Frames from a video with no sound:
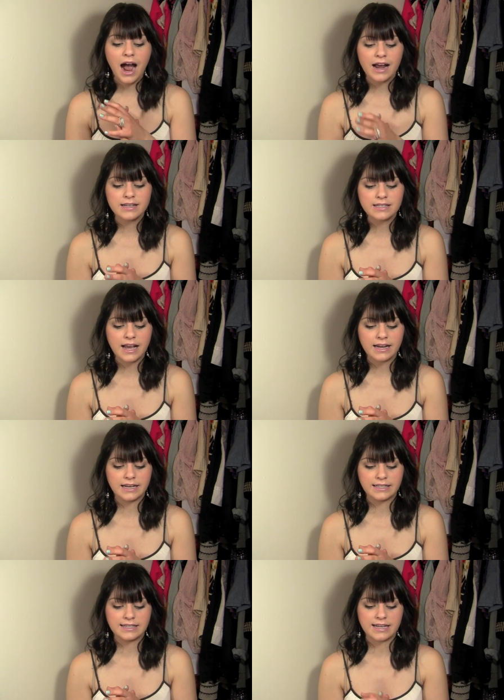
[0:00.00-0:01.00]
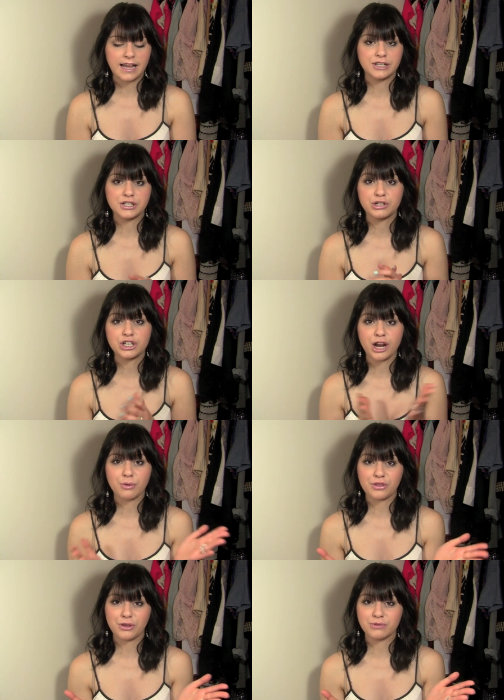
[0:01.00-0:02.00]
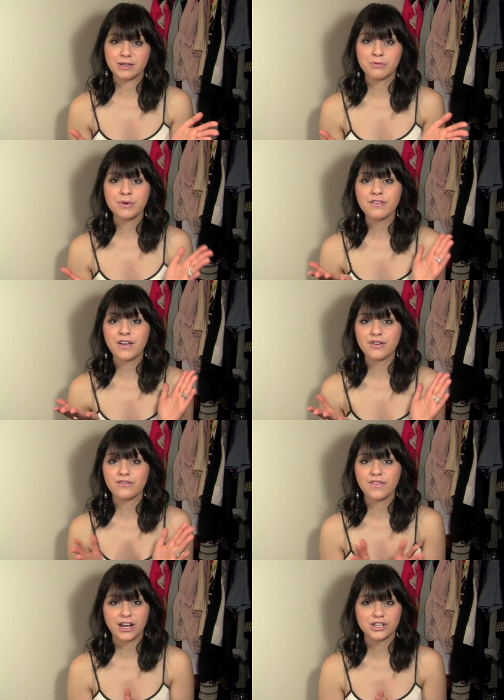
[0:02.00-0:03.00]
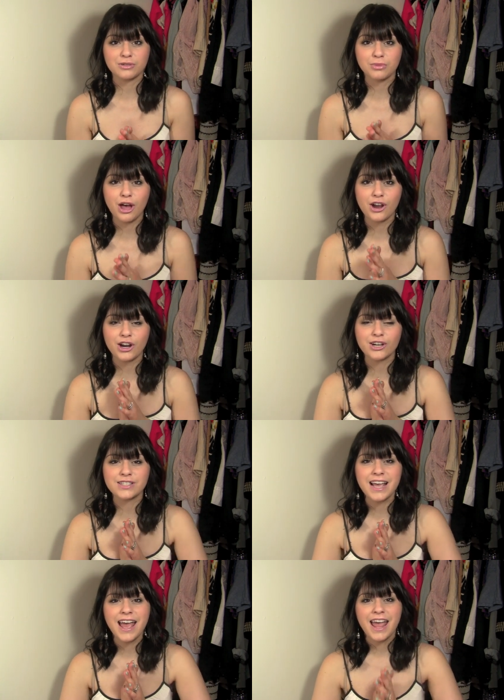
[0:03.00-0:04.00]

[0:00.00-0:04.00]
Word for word: I decided instead to share with you some of my favorite fashion bloggers